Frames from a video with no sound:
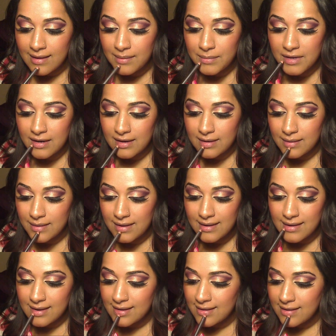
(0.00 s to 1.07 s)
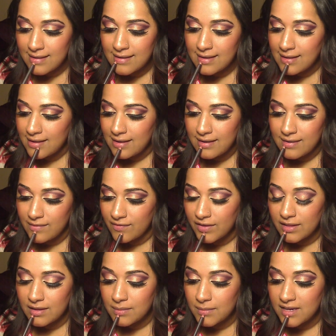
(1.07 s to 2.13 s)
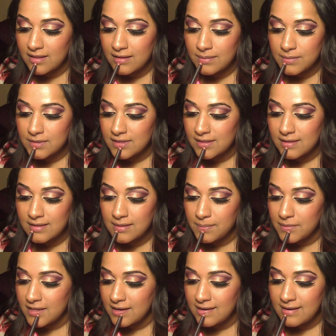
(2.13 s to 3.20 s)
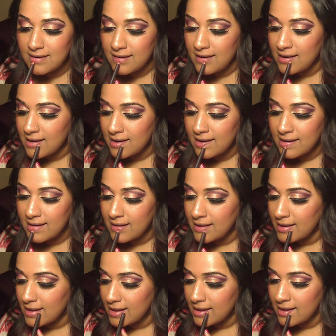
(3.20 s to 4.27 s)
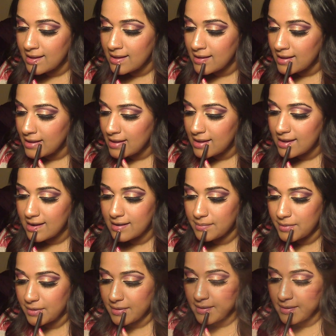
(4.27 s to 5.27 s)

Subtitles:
I'm going to go ahead and fill in my lips with the lip liner, and I'll be